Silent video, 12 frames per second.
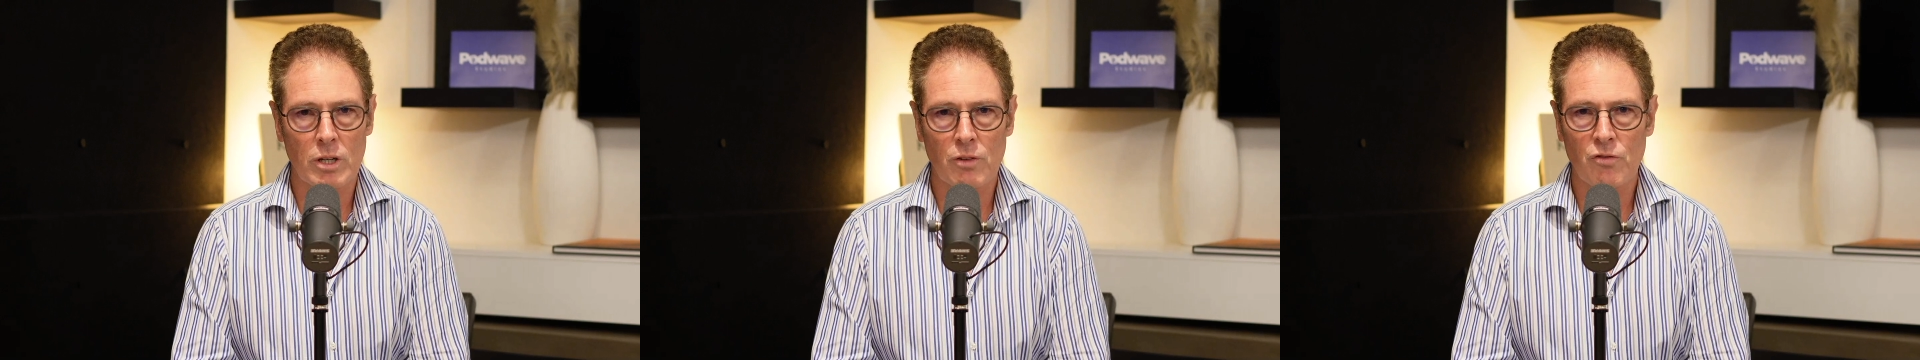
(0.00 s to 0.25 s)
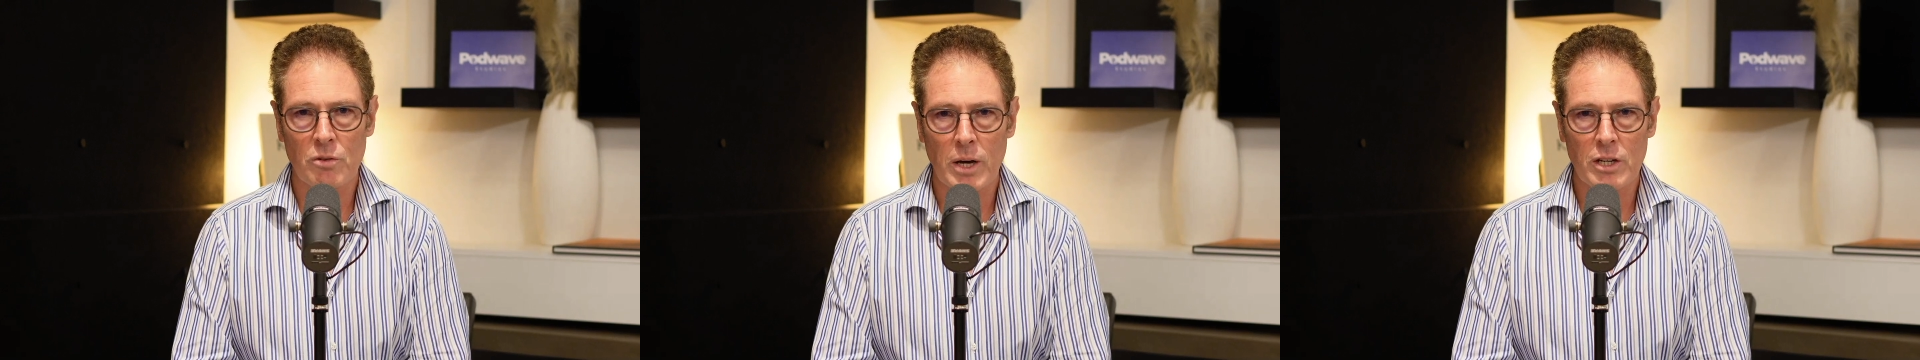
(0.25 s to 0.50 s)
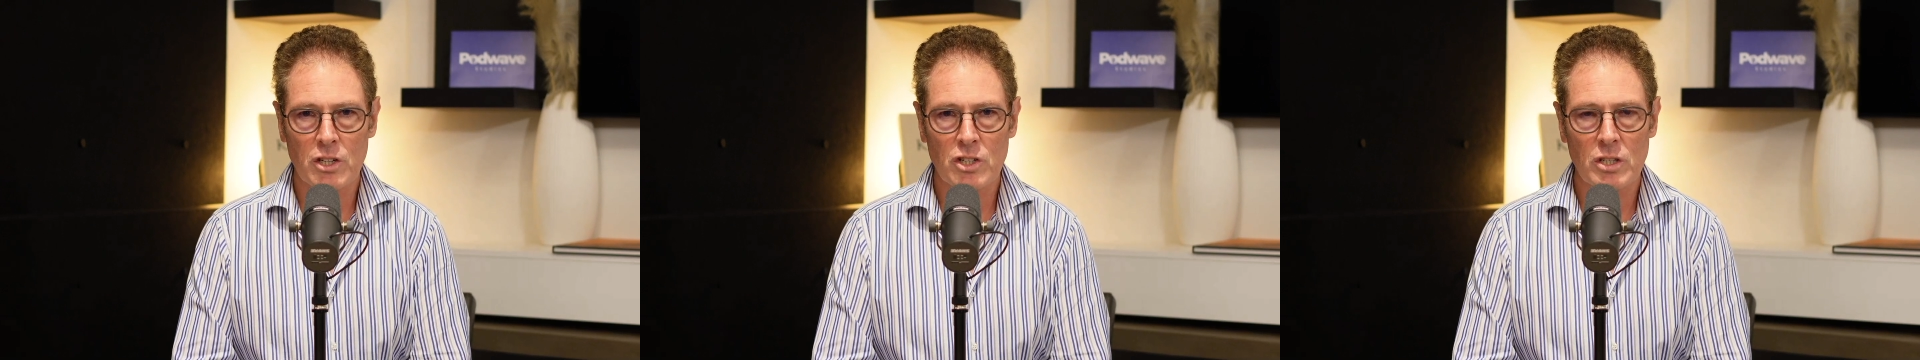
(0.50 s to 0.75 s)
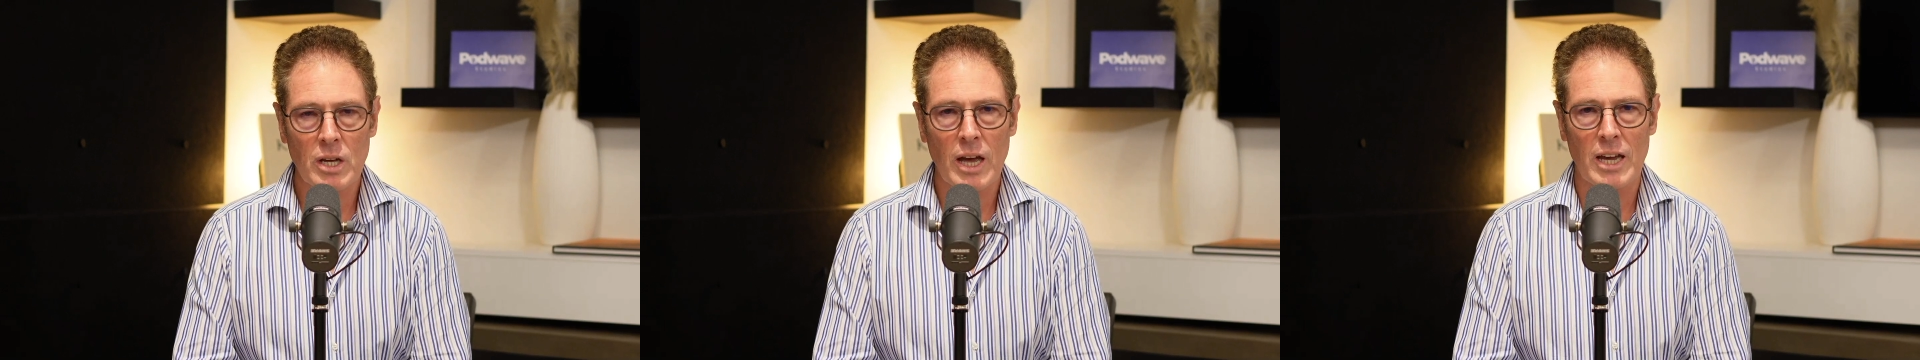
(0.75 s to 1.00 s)

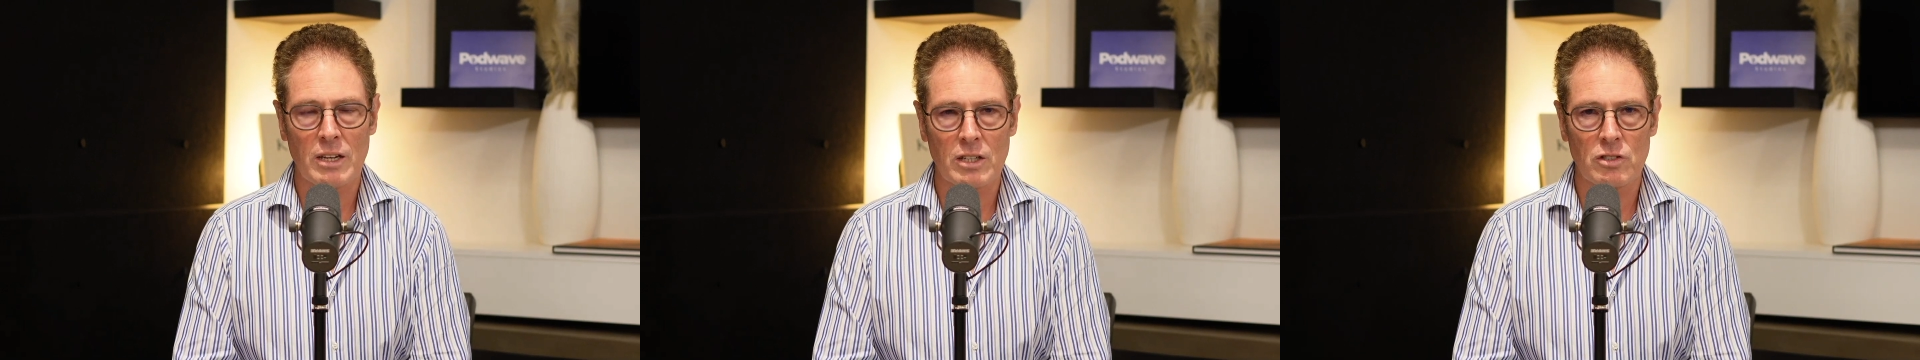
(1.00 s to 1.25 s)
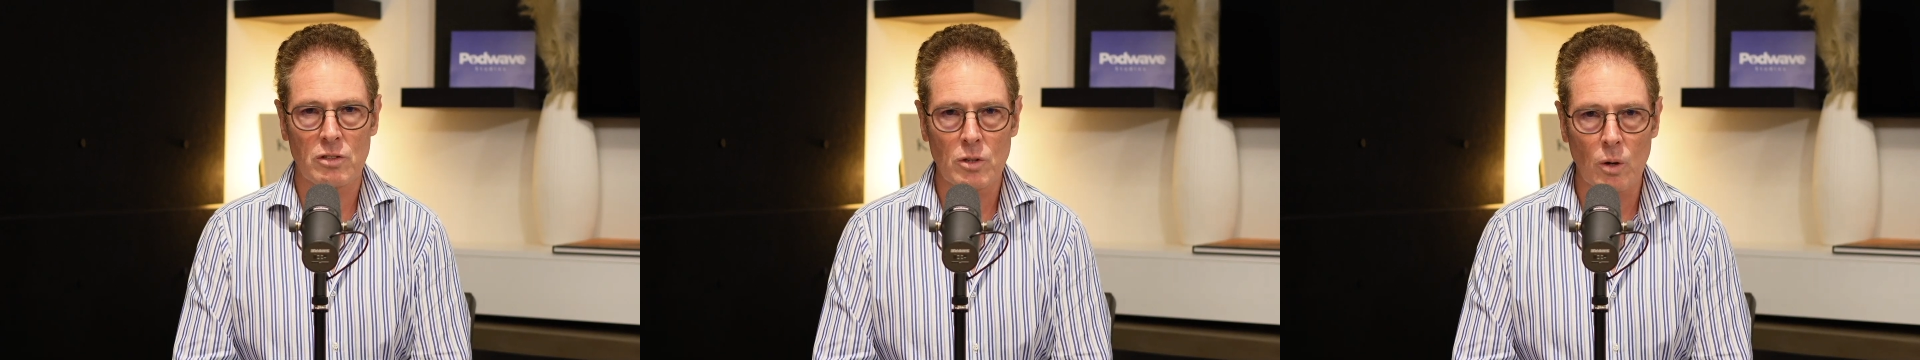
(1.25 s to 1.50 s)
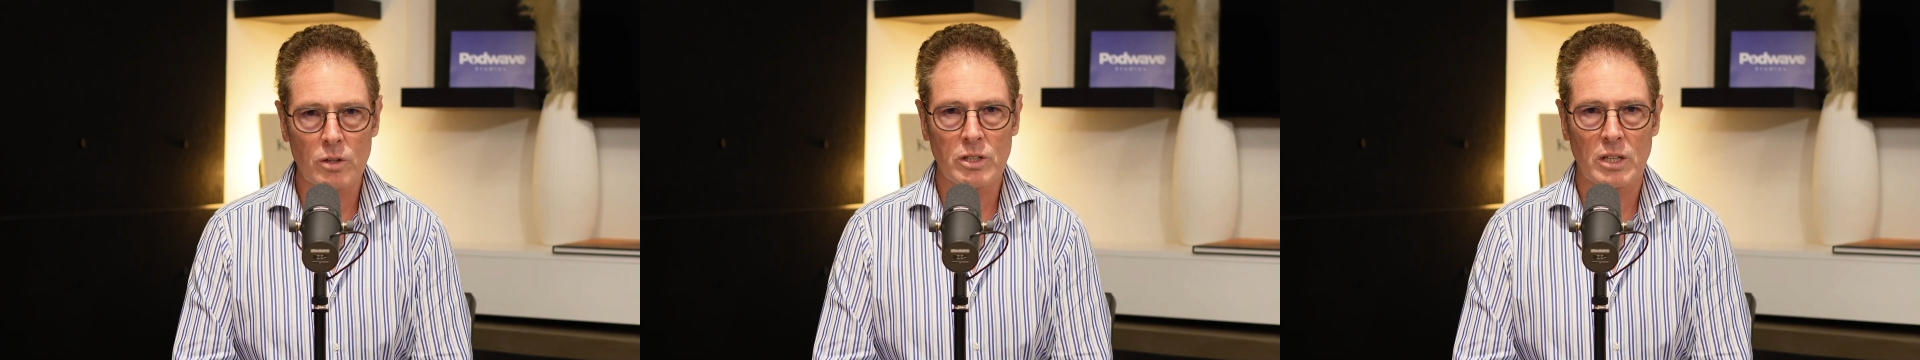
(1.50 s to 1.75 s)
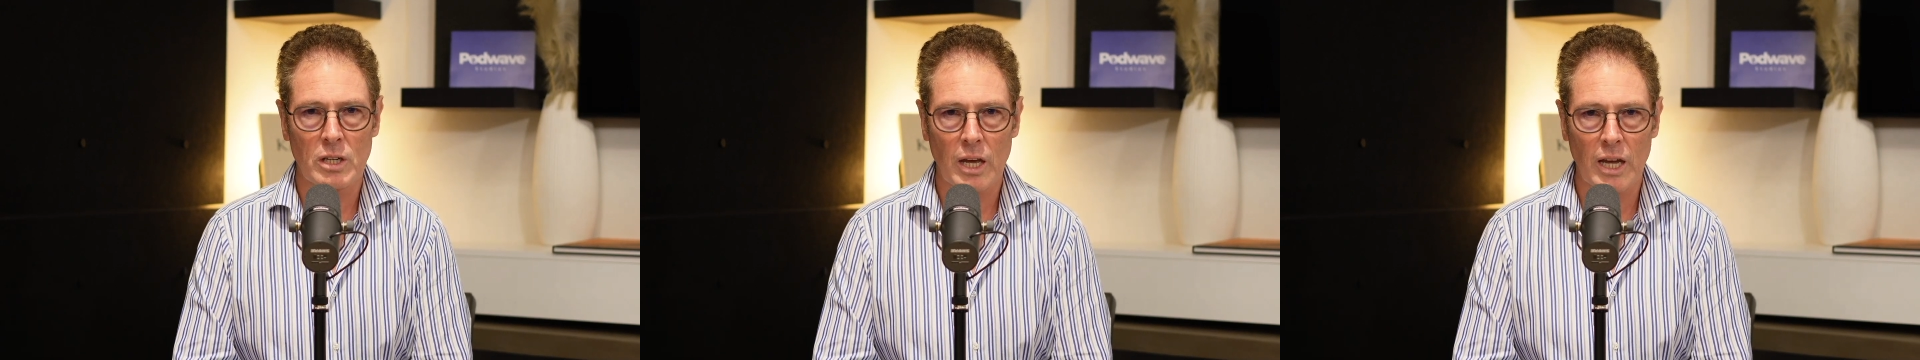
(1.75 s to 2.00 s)
information and is not
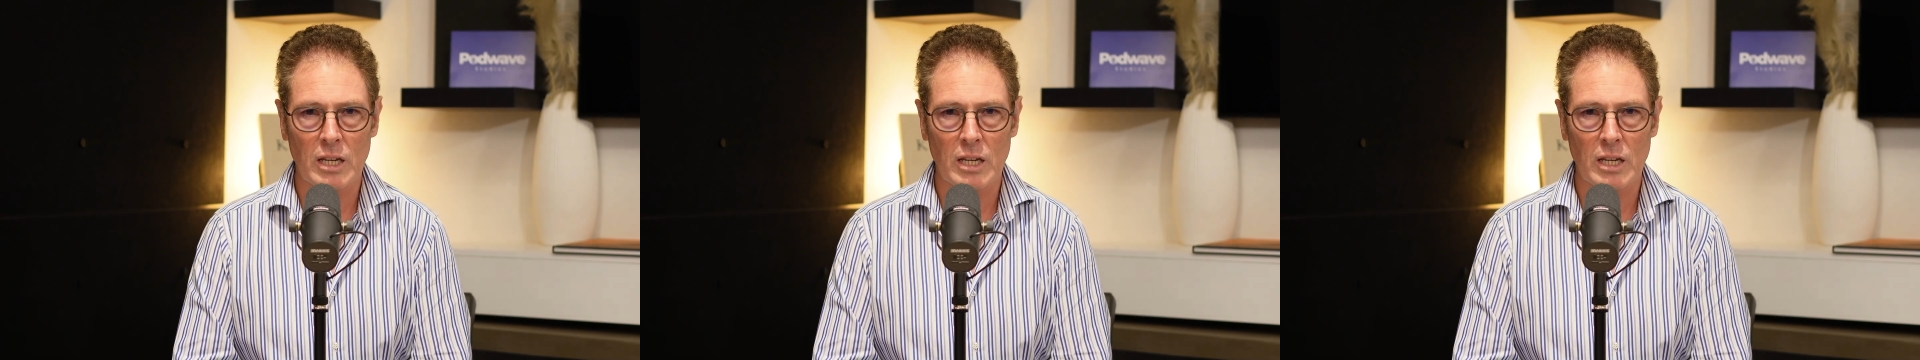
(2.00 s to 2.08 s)
in any